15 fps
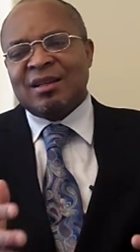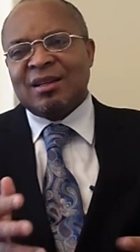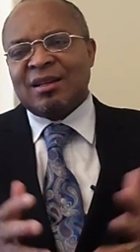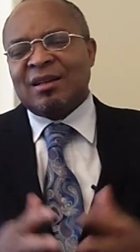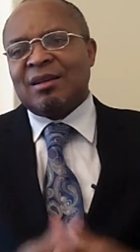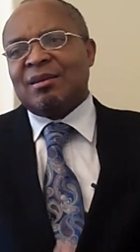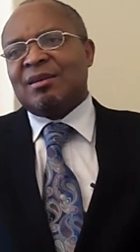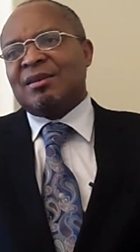uh,
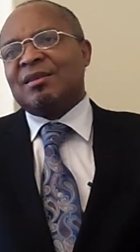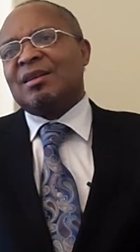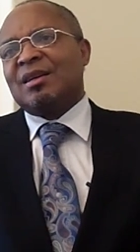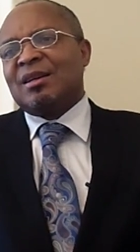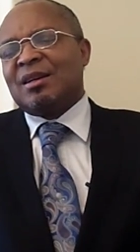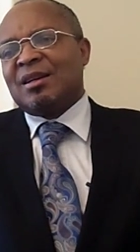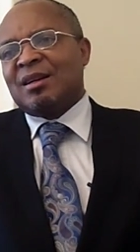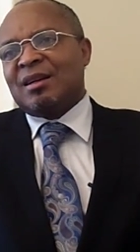
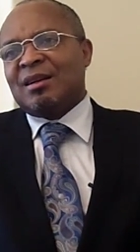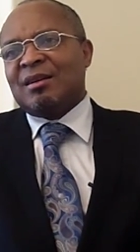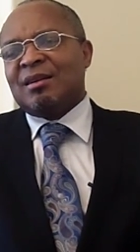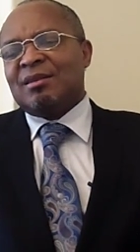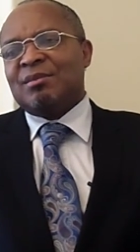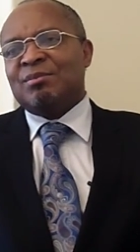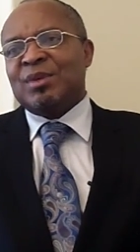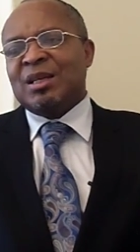
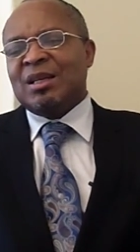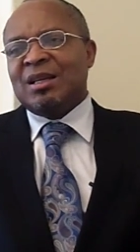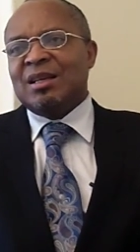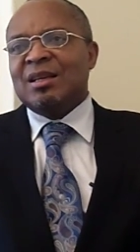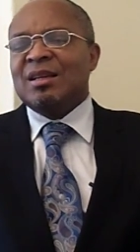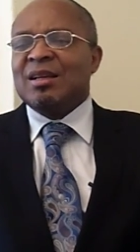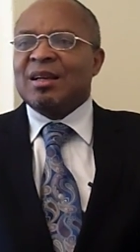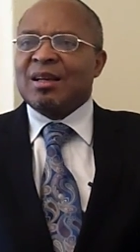uh,
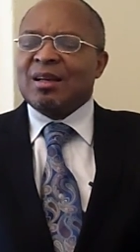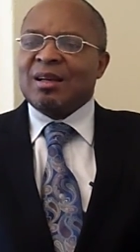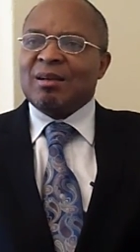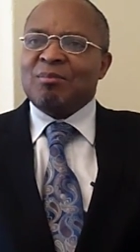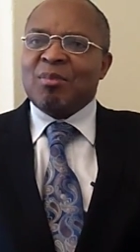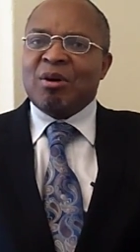be uh,